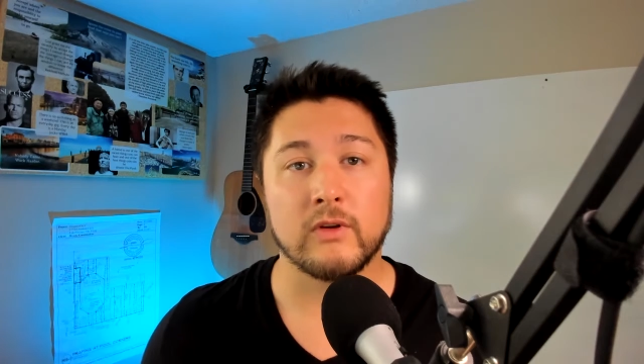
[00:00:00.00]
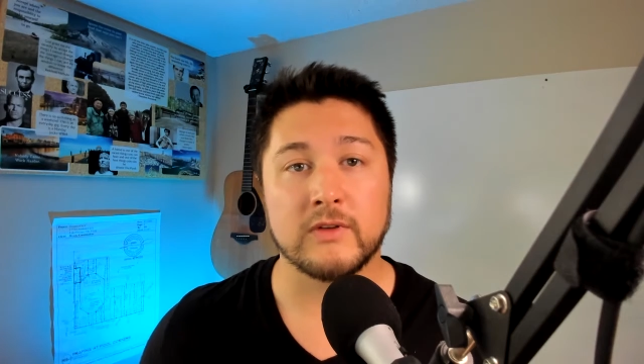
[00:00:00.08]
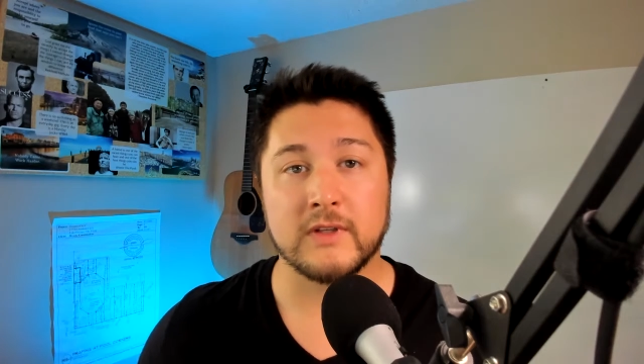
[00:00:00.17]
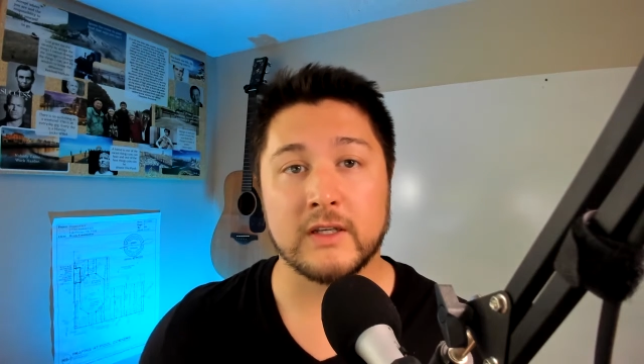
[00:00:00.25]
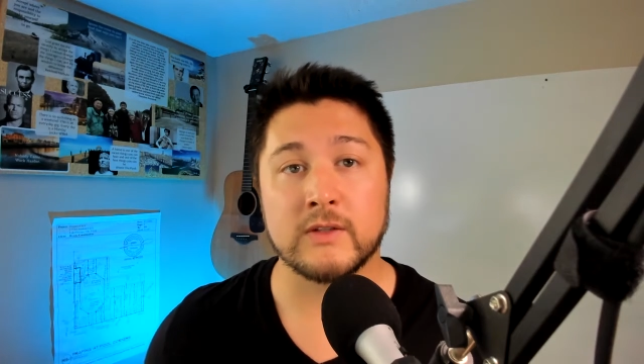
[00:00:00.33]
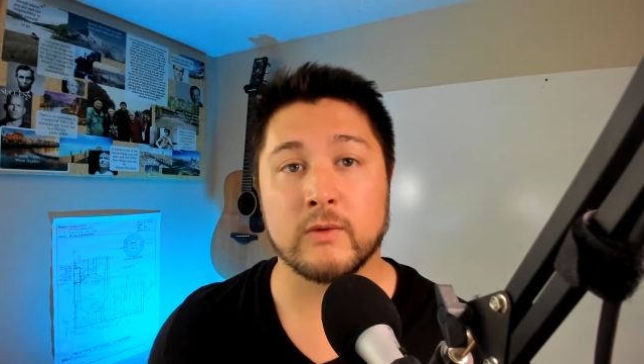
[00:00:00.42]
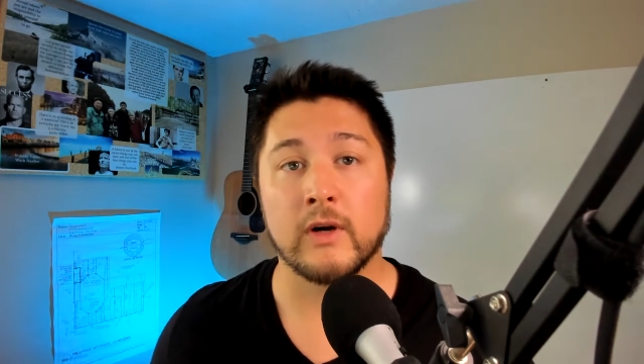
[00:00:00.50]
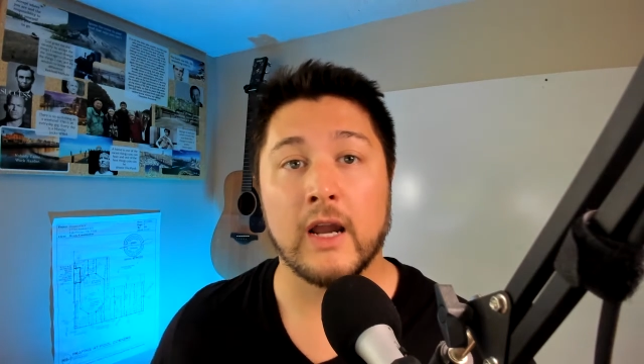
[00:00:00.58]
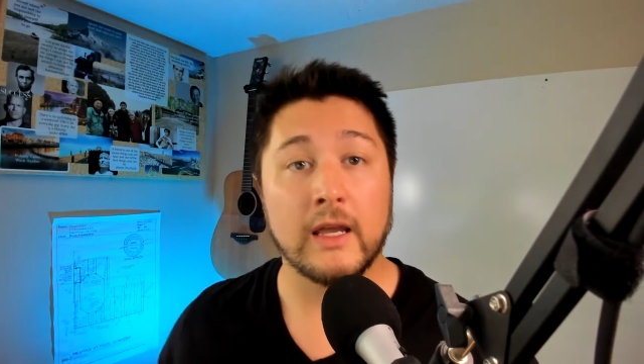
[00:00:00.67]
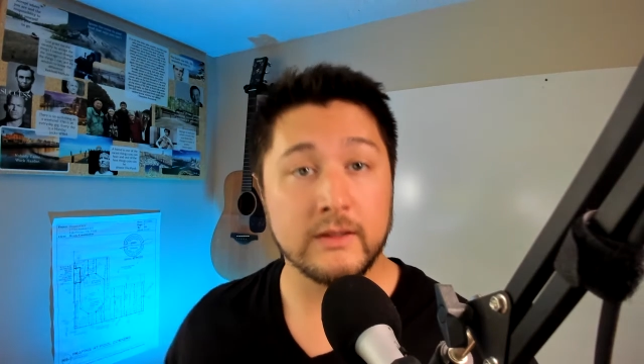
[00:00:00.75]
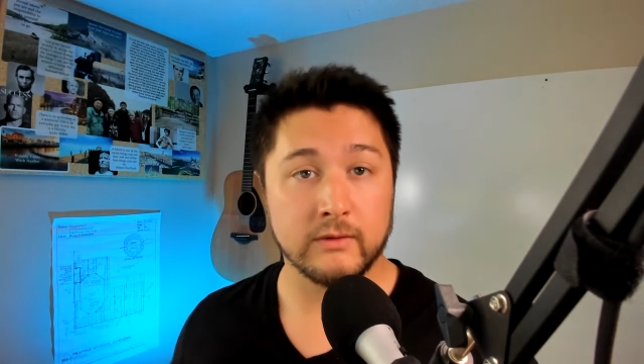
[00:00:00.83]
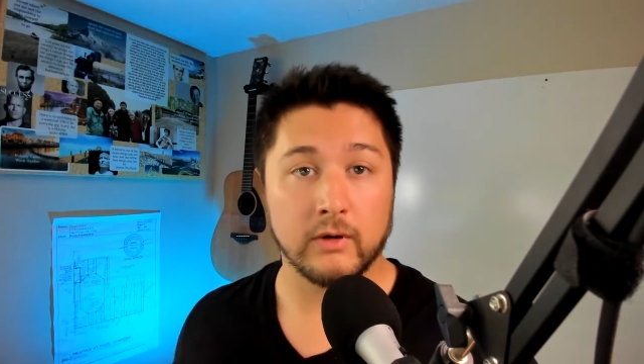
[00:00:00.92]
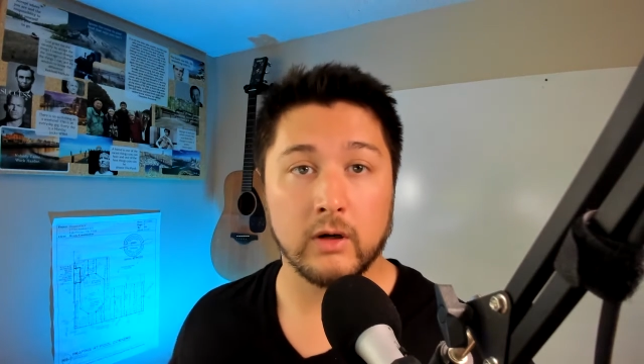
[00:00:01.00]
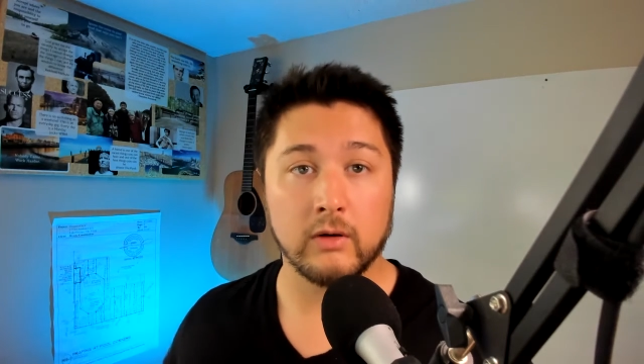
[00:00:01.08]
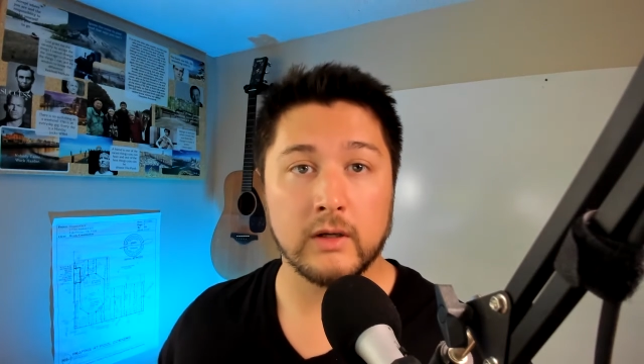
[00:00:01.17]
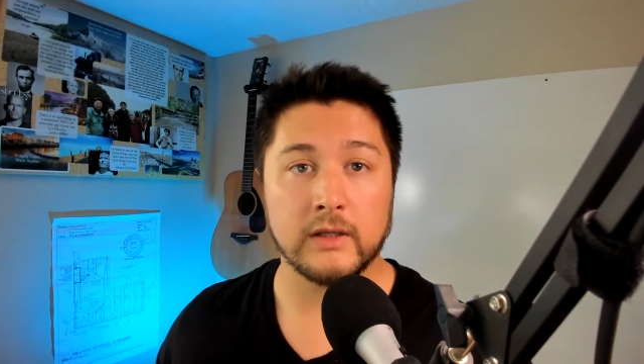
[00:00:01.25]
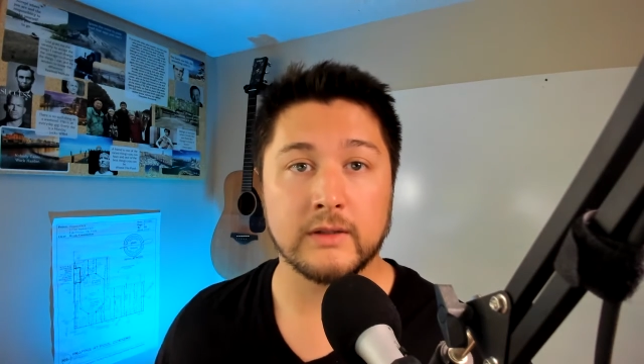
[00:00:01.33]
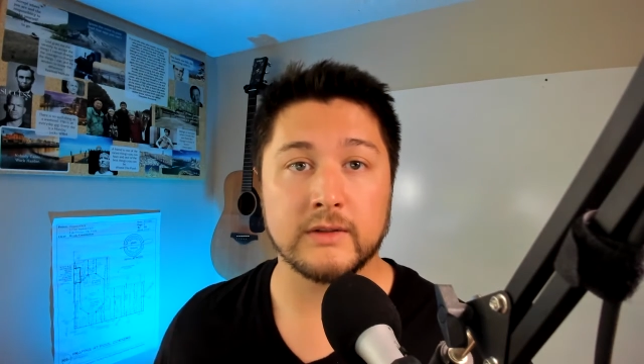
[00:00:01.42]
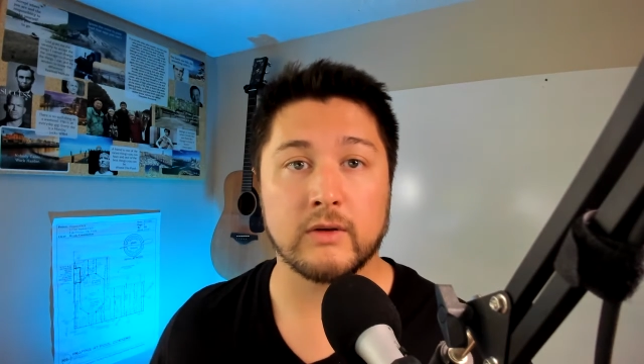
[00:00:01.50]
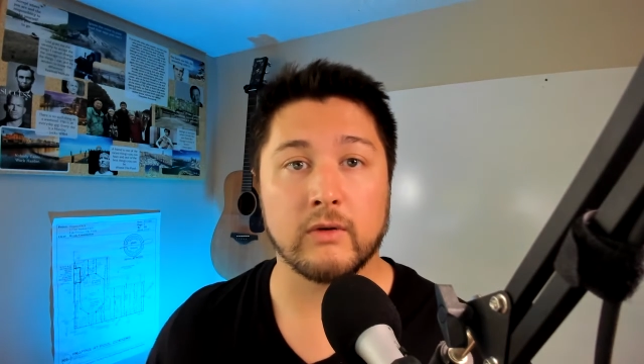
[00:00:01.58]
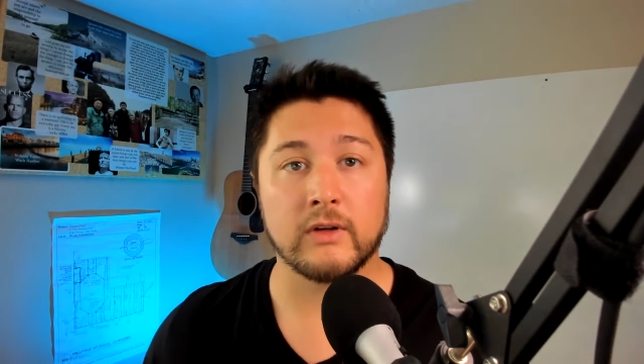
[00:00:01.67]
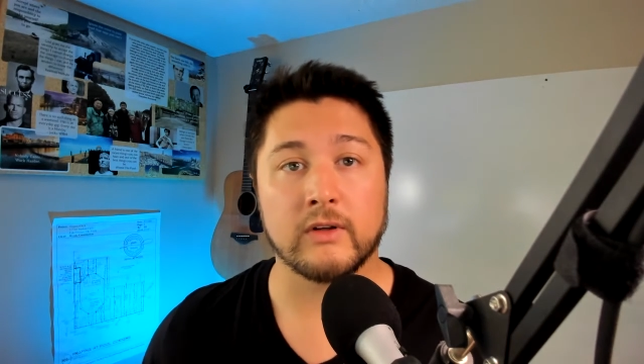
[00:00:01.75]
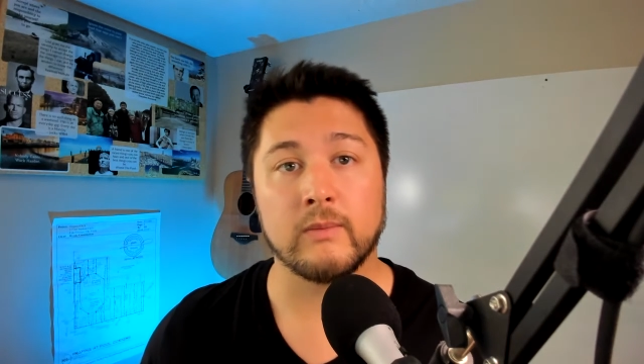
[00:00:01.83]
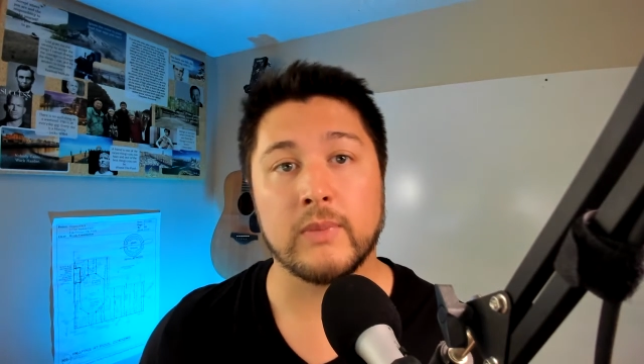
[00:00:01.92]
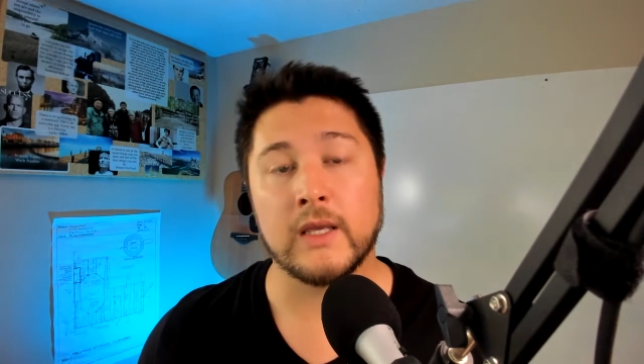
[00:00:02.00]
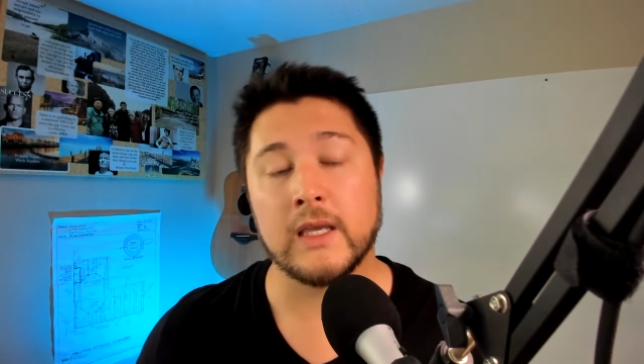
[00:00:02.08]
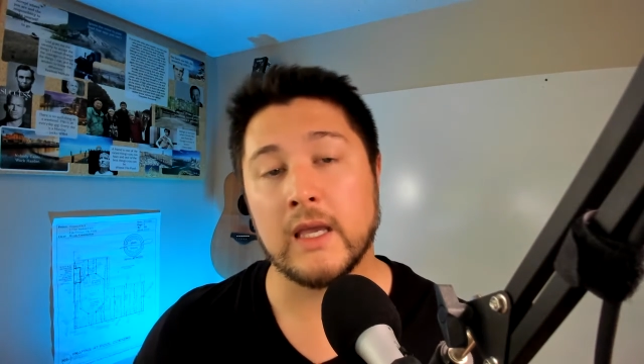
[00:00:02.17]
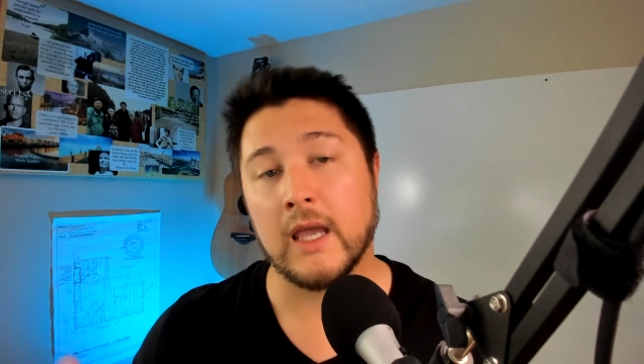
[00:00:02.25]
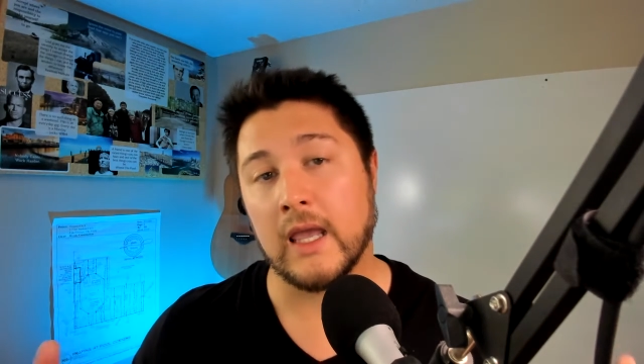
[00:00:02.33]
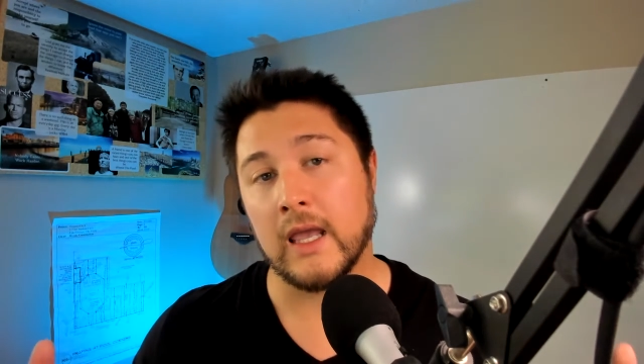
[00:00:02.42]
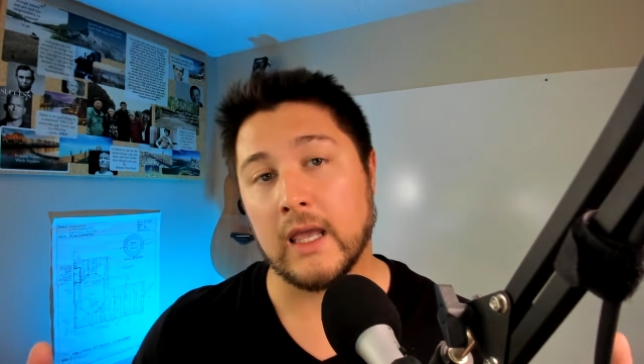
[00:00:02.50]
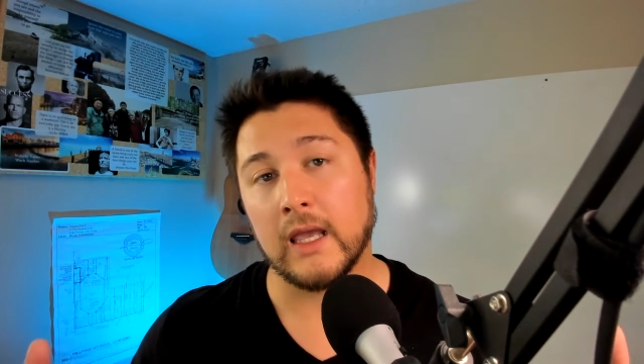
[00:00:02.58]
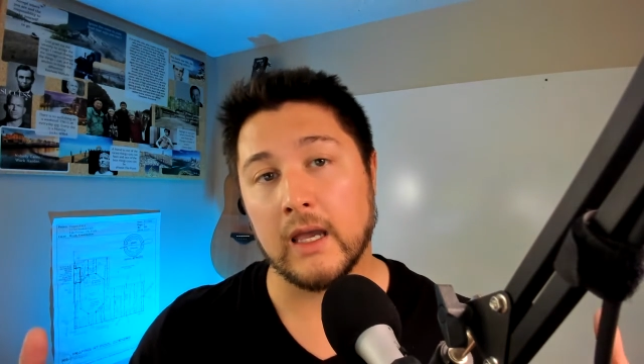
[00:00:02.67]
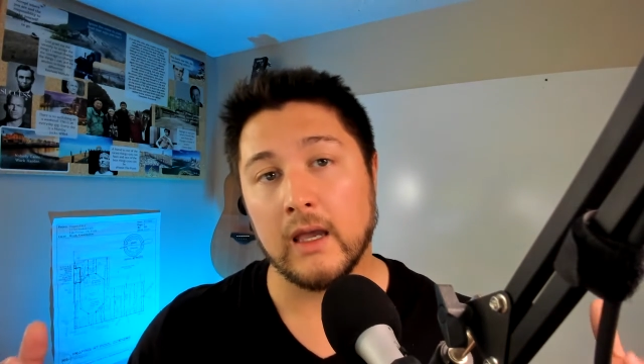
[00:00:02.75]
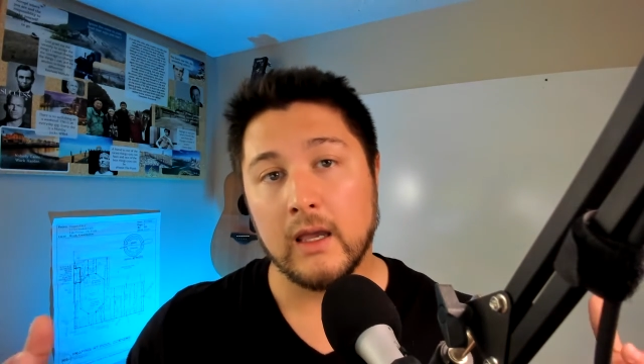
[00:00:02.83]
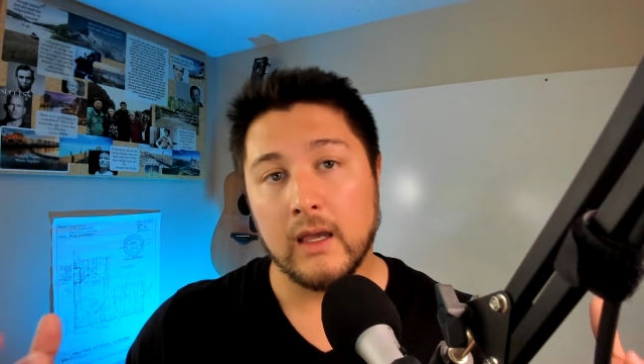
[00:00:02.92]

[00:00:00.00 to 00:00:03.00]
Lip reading: of those things where escrow is going to be a